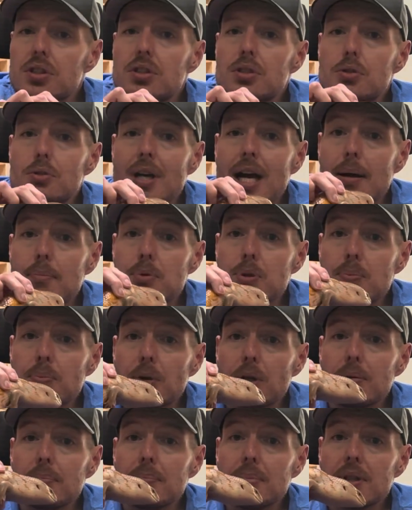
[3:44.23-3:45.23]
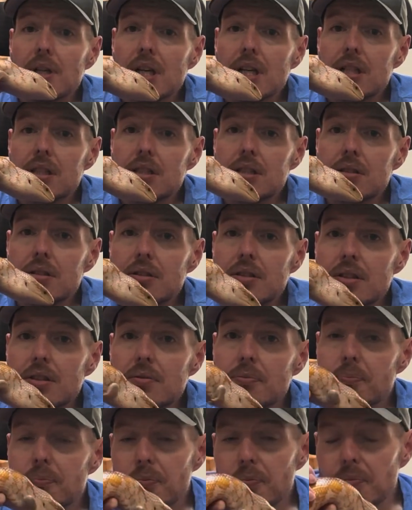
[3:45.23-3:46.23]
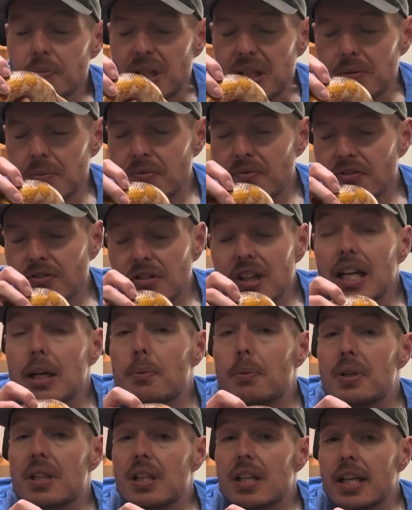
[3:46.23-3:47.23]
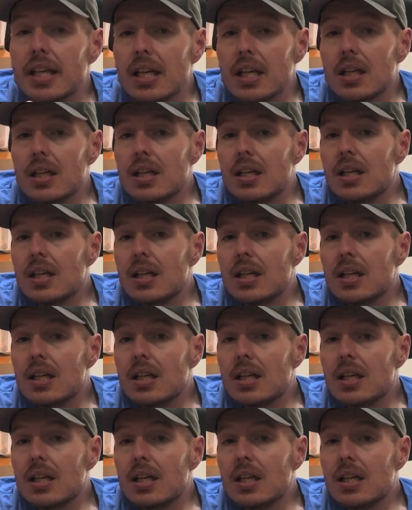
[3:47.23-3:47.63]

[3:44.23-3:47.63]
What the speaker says: drop sperm plugs frequently.